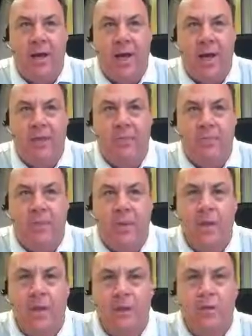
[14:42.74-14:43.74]
And
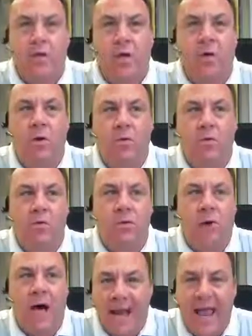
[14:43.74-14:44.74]

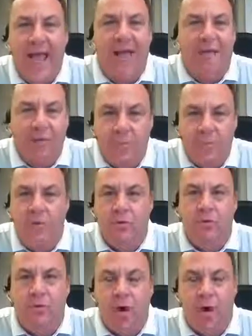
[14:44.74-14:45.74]
so I have to
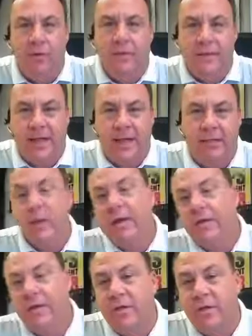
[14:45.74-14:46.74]
move all the time.
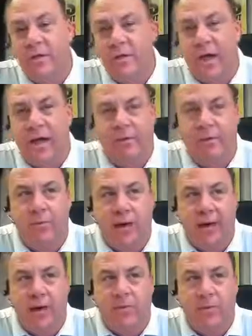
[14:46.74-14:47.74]
I even
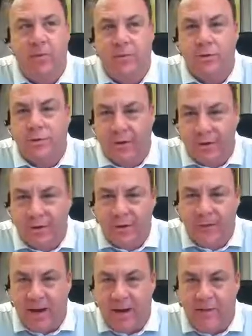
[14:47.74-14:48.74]
bring in a personal trainer
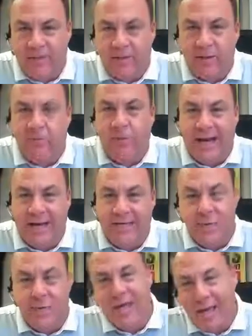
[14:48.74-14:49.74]
here to my office 3
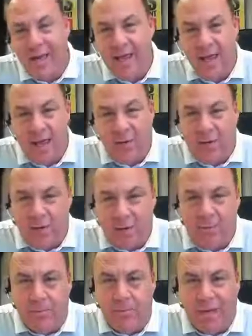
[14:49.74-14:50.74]
days a week, and we
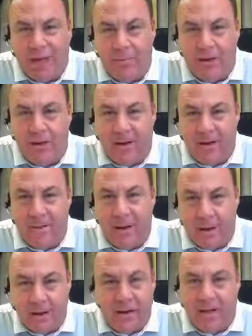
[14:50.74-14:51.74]
run a boot camp out in
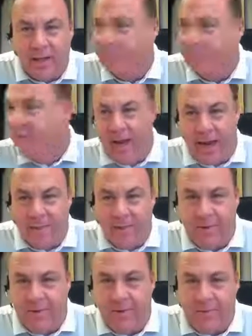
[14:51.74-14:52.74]
the parking lot for
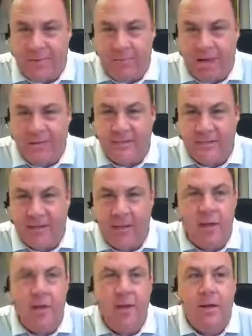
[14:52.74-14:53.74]
anybody. The company pays
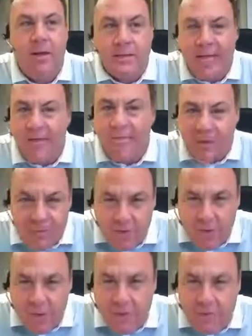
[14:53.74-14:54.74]
for it because I
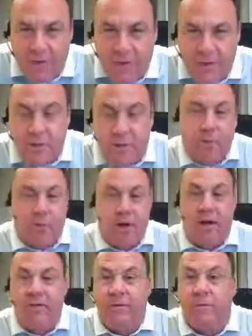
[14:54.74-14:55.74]
believe the movement is so
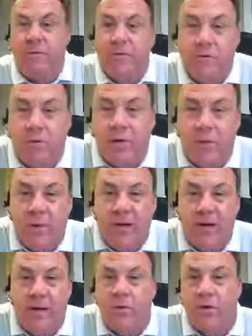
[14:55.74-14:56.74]
important. I'll give you a personal story.
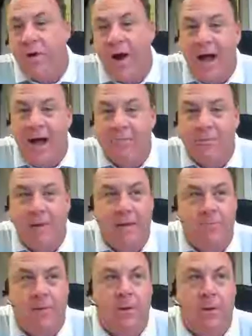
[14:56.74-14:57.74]
We had one of our ops
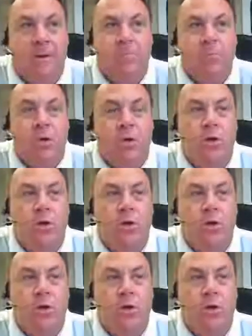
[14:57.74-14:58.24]
people